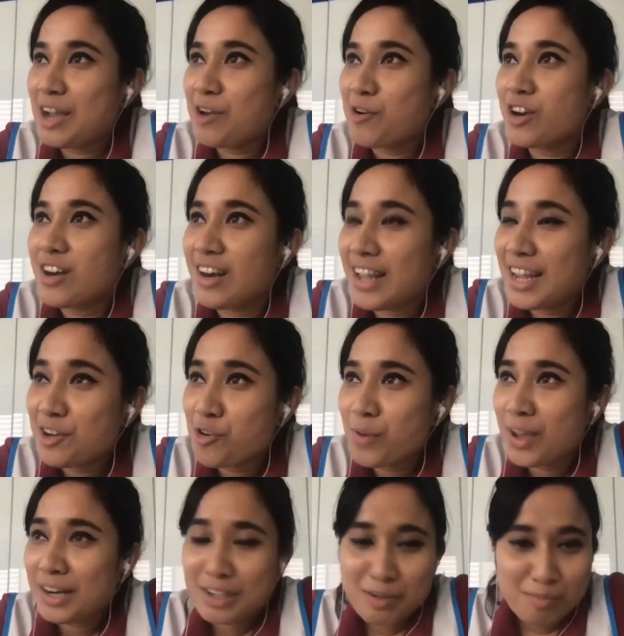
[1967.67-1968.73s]
would like to
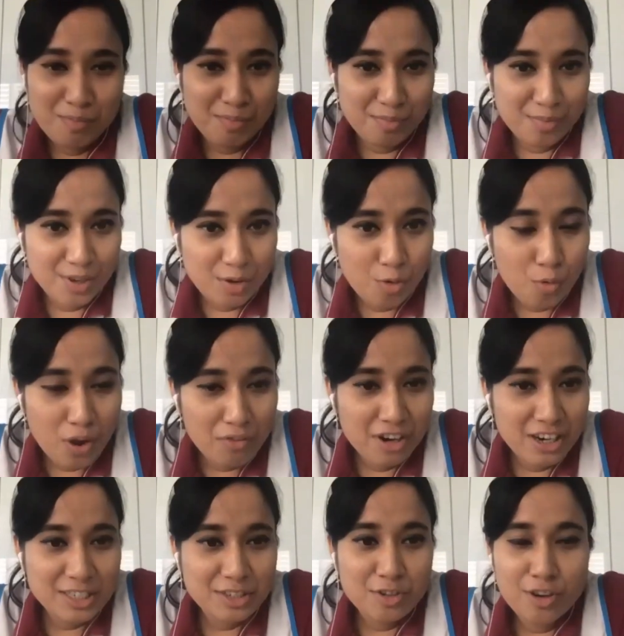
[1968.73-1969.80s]
welcome whoever
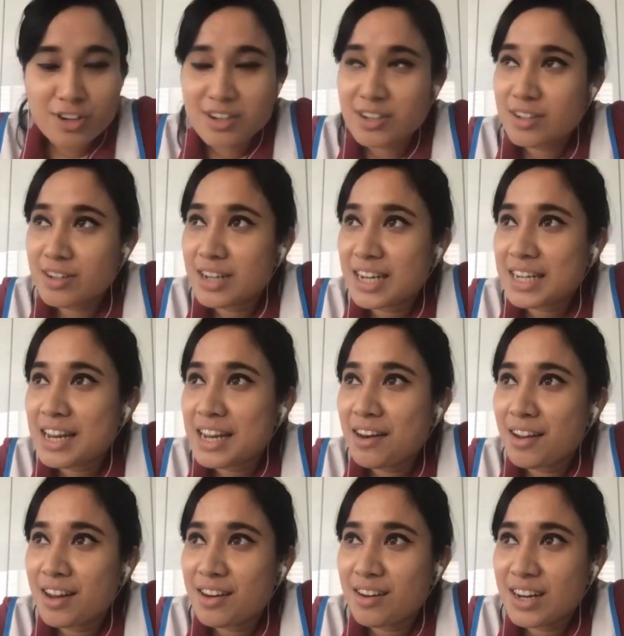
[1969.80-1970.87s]
has not
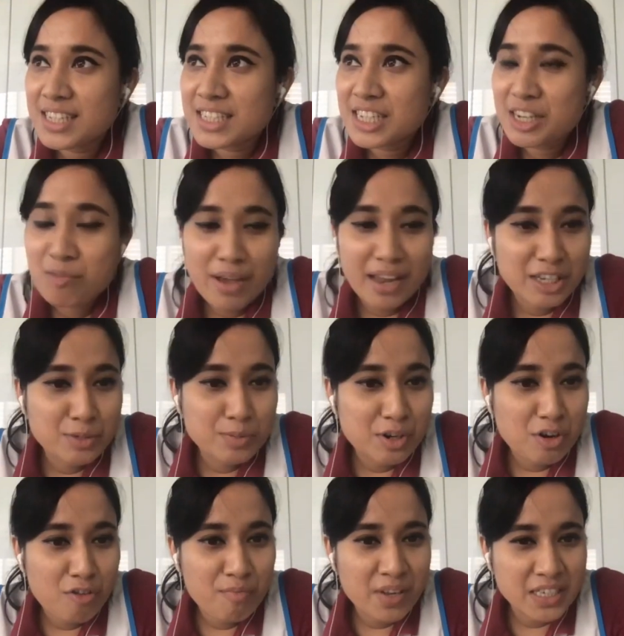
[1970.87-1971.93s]
attended, let's say, the management
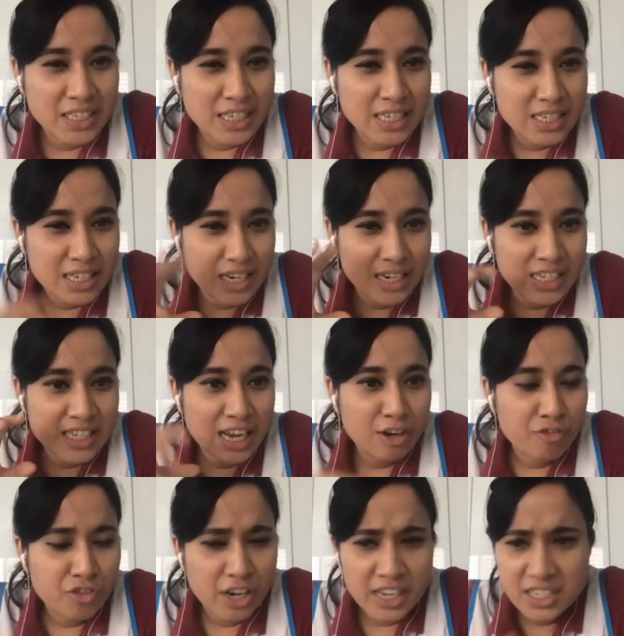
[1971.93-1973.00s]
of basics and these kind
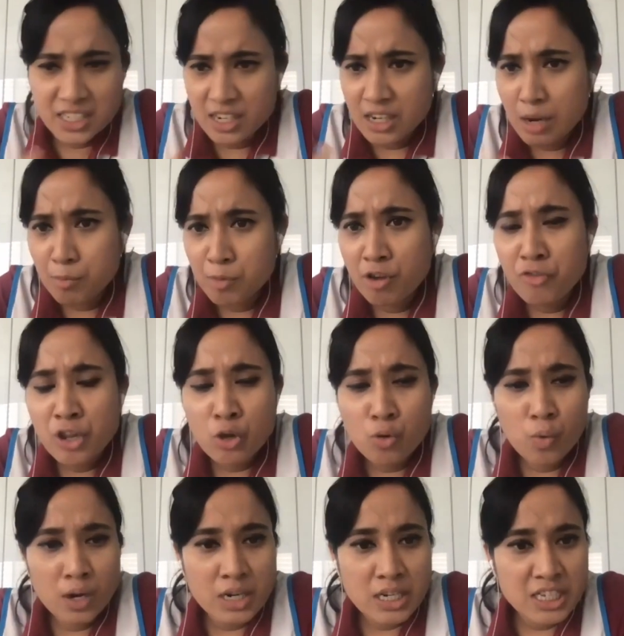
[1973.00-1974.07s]
of trainings. There are a couple of new
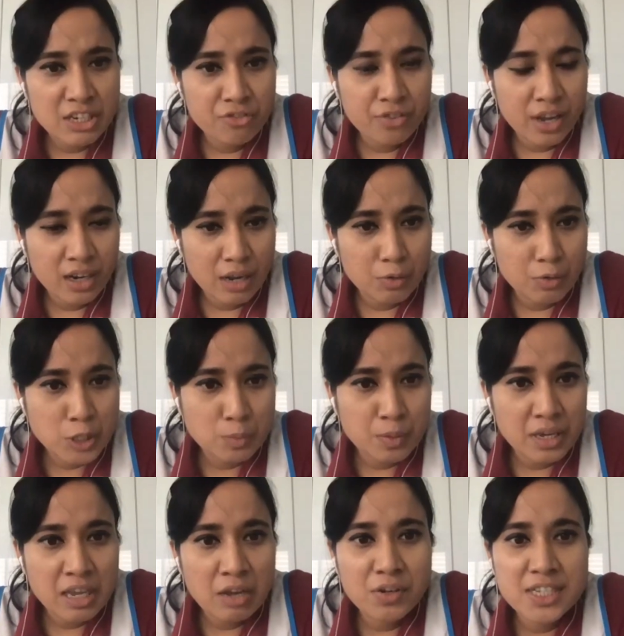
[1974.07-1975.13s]
ones. In fact, I was
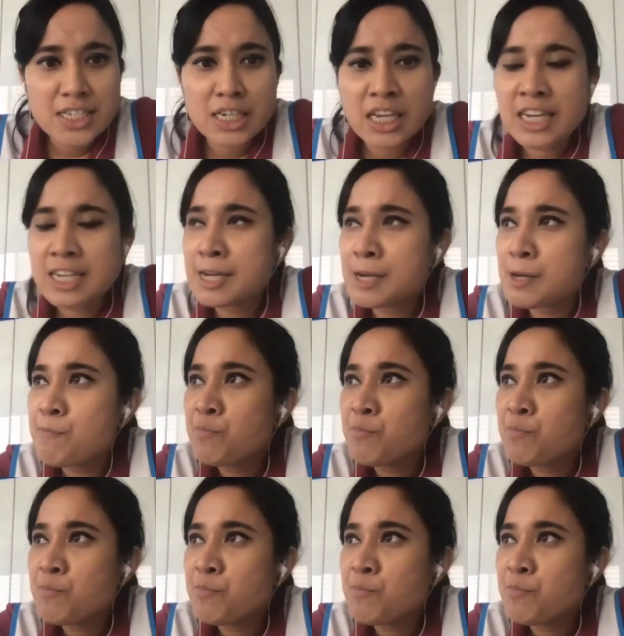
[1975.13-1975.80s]
speaking with Sangeeta.